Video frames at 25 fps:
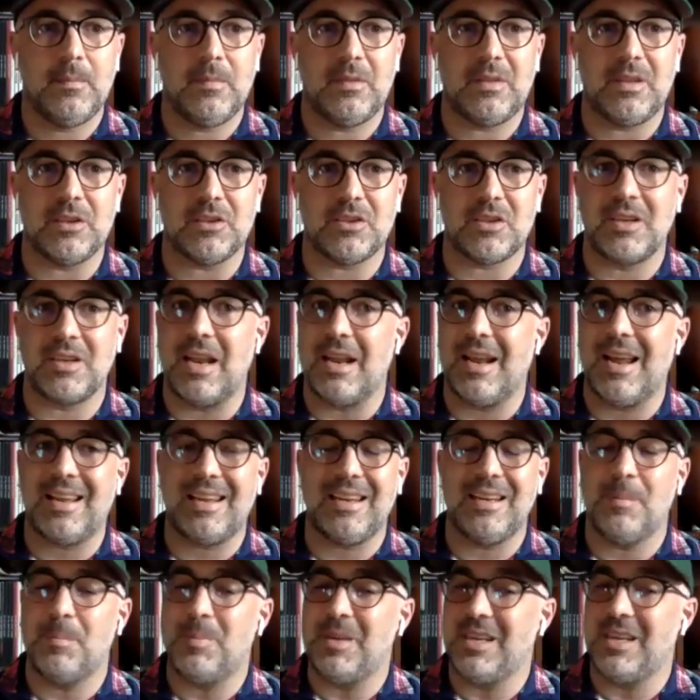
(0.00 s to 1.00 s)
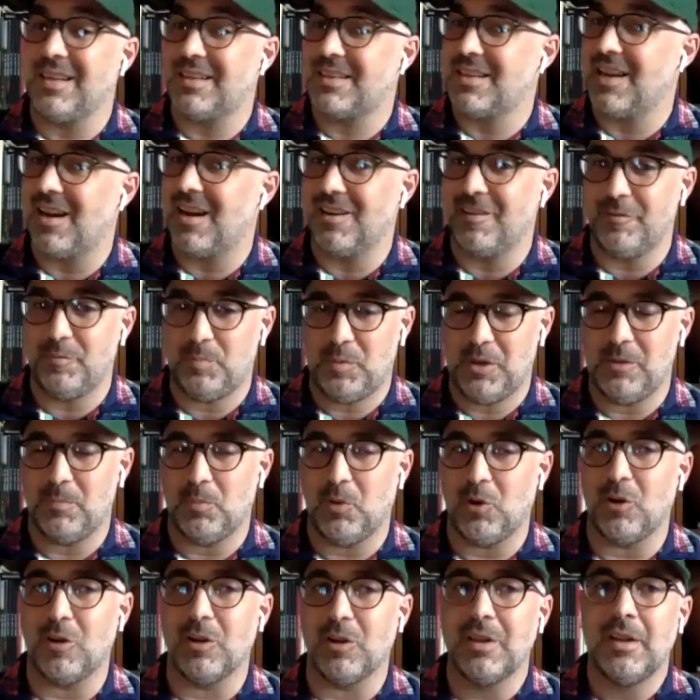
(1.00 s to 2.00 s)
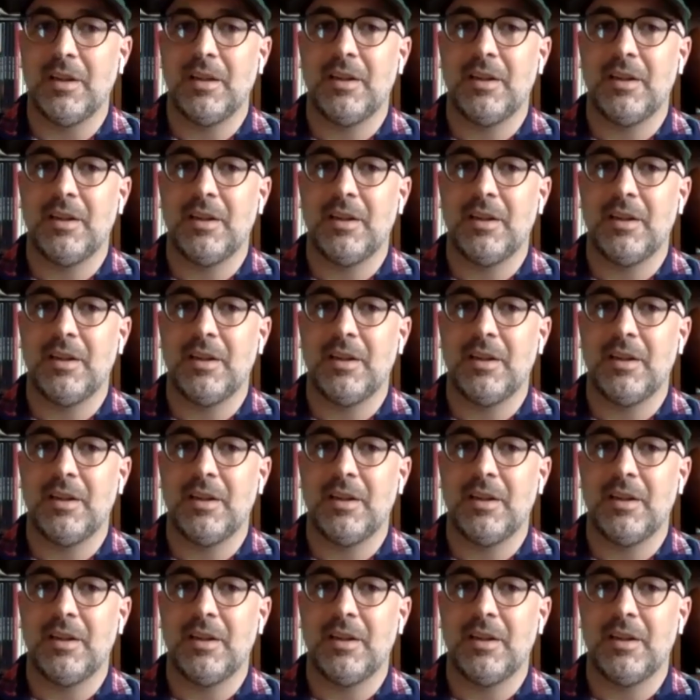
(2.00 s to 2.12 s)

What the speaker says: there's not going to be a ton of people.